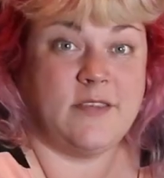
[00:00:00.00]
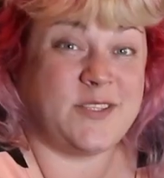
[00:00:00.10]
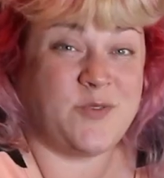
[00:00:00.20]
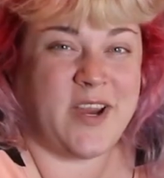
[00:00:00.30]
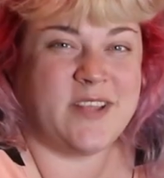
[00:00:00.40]

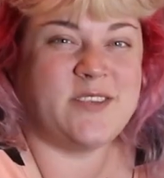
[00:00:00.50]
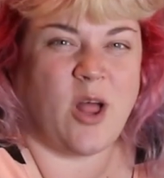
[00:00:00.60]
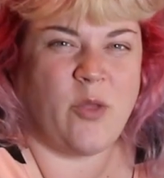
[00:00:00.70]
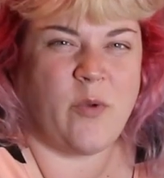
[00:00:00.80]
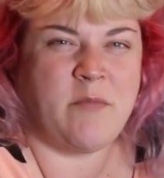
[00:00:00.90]
That's right, it's
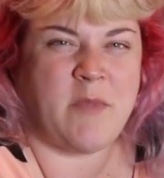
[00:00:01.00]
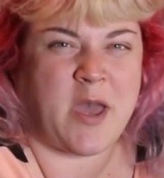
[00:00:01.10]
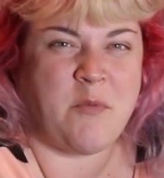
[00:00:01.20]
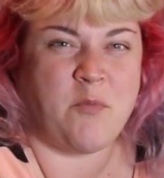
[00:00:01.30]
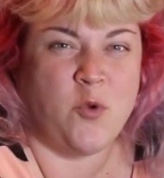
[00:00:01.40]
Halloween
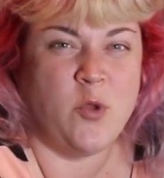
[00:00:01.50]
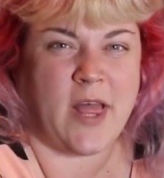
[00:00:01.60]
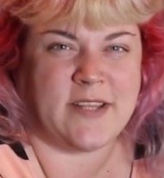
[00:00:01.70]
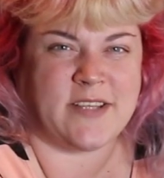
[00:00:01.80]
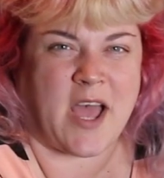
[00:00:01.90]
makeup
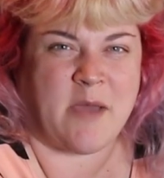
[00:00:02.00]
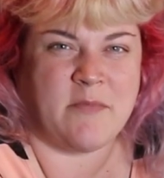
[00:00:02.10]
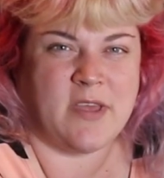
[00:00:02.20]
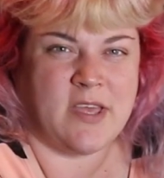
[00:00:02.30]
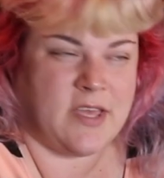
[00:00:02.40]
roulette time.
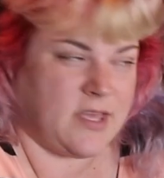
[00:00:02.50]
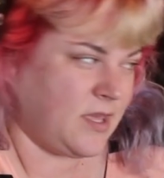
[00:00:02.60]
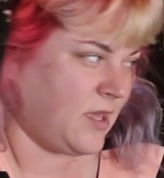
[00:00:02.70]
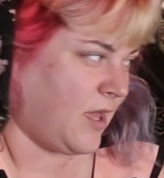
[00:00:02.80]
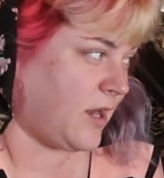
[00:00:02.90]

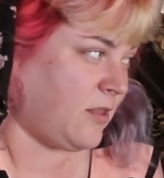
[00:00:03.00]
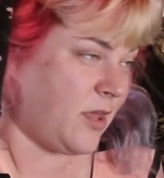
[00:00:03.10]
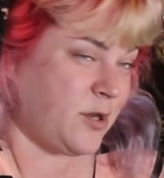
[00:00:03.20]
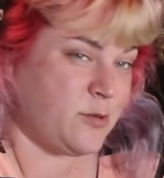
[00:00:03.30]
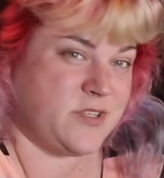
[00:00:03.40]
I got a
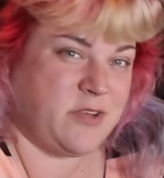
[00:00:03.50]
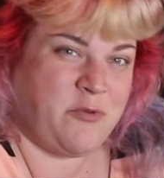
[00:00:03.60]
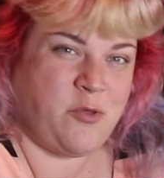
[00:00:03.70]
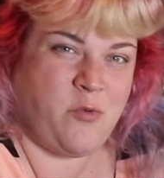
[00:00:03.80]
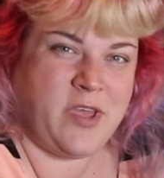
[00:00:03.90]
lot of new stuff
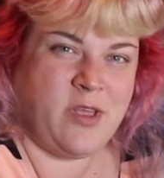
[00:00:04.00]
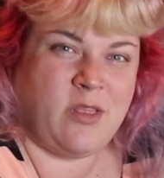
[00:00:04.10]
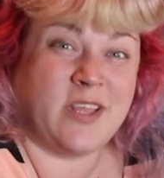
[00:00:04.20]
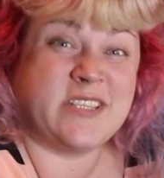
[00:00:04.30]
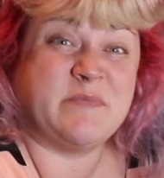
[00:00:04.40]
on the wheel, a
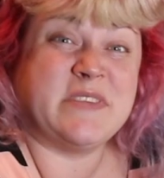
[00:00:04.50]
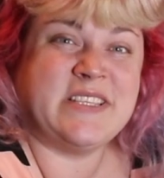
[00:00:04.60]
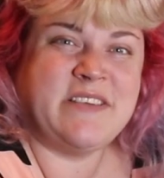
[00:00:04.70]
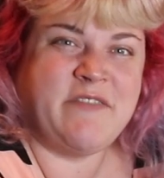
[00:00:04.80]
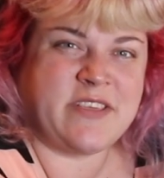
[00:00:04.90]
lot of
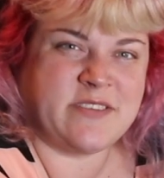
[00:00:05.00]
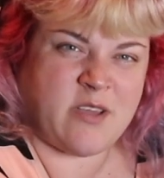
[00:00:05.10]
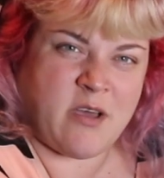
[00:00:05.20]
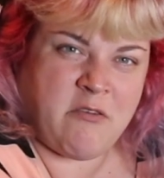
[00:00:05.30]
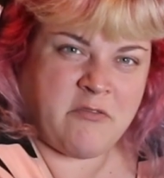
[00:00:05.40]
specific
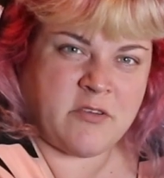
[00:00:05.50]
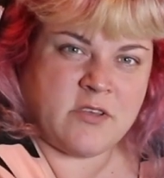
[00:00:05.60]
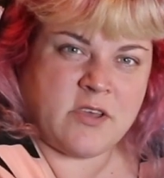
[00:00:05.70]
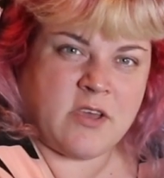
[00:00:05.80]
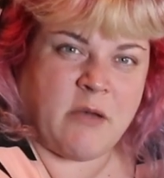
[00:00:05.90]
stuff.
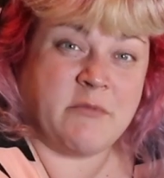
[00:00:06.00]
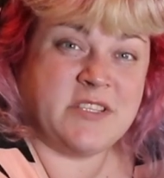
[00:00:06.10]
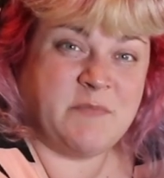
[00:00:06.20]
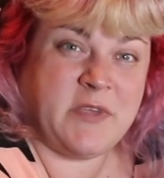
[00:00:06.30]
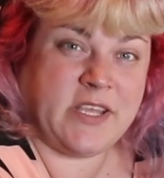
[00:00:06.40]
I'm gonna
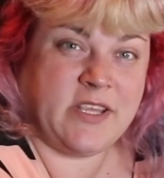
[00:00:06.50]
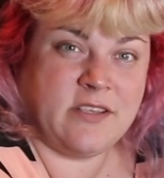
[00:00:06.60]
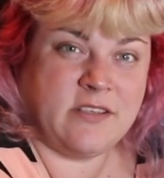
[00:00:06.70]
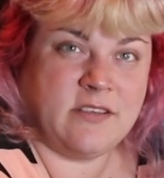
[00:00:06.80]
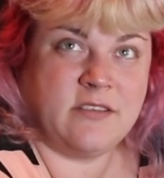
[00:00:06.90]
spin it,
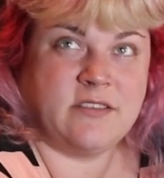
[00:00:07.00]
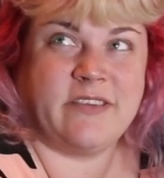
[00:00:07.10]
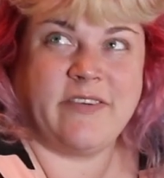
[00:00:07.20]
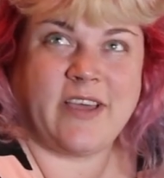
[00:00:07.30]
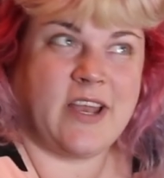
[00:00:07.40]
see
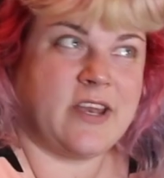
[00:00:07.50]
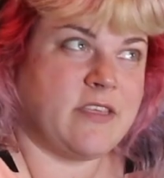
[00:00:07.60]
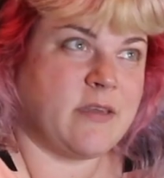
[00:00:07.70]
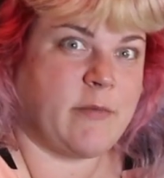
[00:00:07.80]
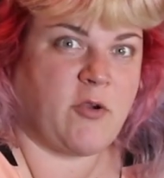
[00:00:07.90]
if I got
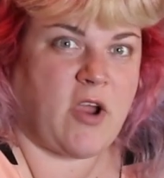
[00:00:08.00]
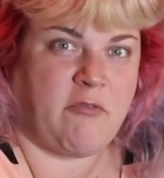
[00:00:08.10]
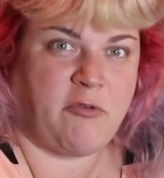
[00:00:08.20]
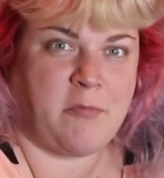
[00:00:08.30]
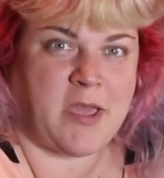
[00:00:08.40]
anything in my
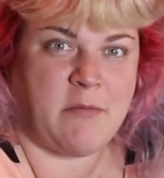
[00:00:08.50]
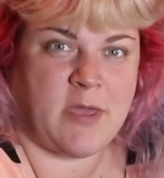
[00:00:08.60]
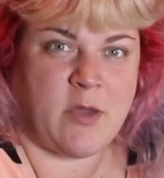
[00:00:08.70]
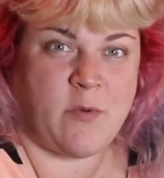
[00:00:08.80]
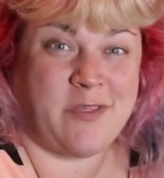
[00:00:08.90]
craft room I can
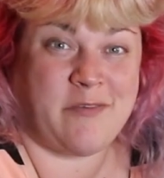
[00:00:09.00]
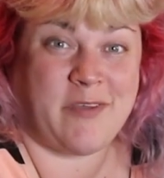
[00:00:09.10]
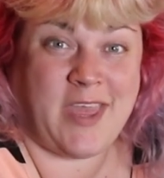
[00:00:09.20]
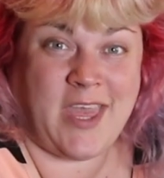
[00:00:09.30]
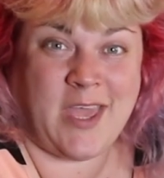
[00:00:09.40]
make it with. If I
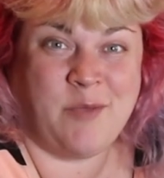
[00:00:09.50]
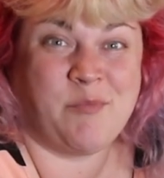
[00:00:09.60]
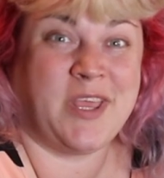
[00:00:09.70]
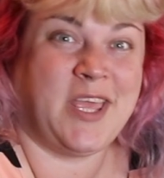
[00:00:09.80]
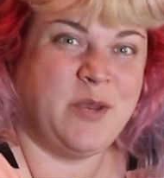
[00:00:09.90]
can't, I'm
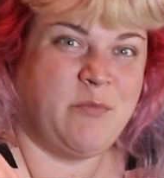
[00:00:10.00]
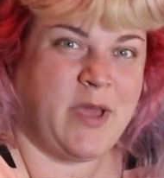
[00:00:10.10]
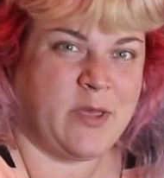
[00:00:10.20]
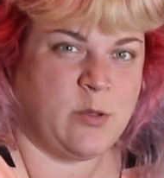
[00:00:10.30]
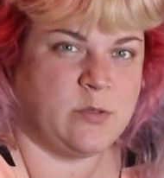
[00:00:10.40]
gonna head to
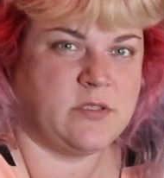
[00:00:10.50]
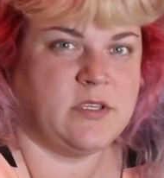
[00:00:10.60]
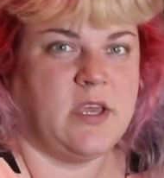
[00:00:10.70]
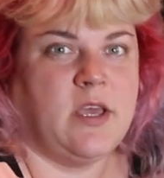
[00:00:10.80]
Michael's.